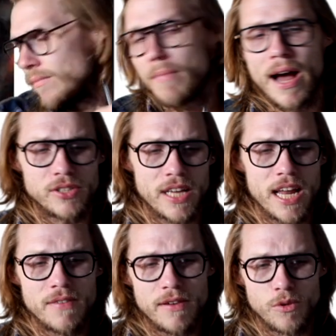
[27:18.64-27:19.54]
Miles
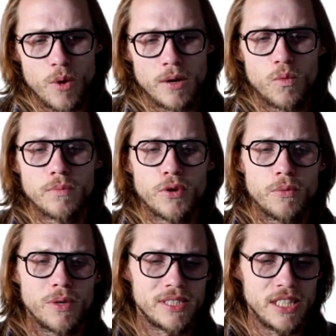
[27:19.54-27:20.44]
ahead of everyone.
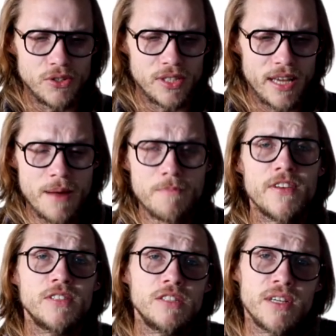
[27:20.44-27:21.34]
1.1 steals a game,
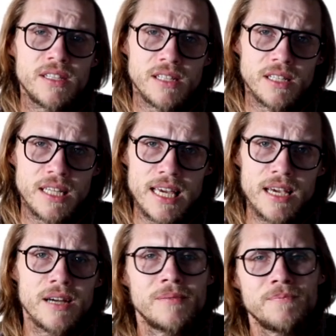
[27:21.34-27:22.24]
55th in the
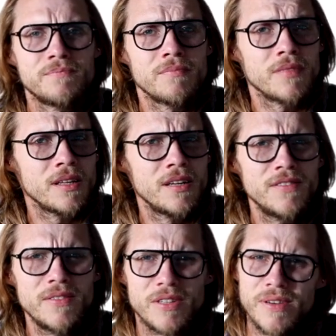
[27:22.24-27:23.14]
league.
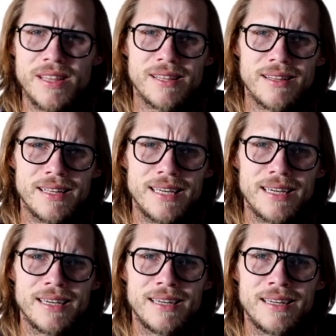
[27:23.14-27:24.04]
55th in the
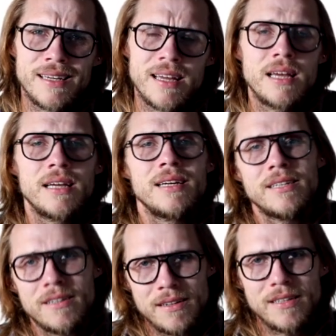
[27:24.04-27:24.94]
league.
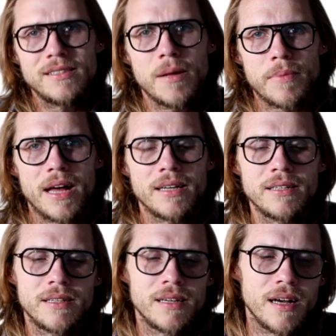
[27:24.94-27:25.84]
It's not bad.
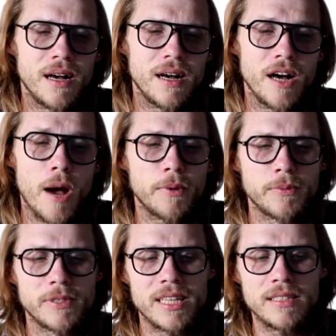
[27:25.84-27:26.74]
Upper
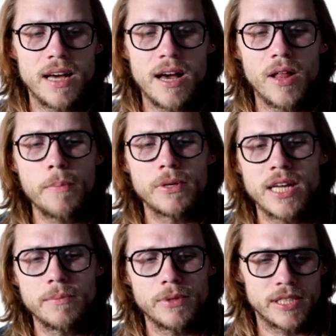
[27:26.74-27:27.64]
percentile, upper
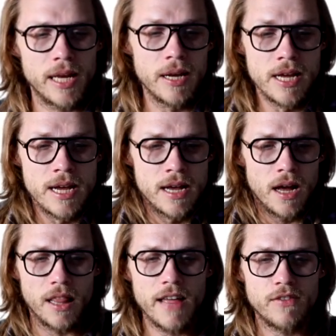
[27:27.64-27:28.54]
10%.
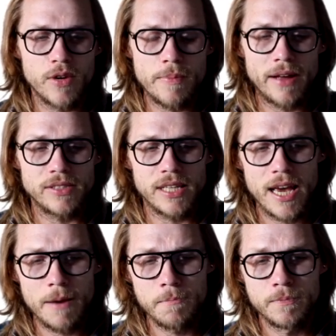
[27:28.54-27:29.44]
11 rebounds a
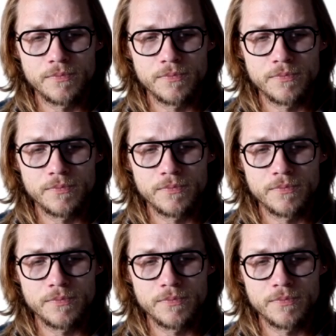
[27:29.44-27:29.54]
game.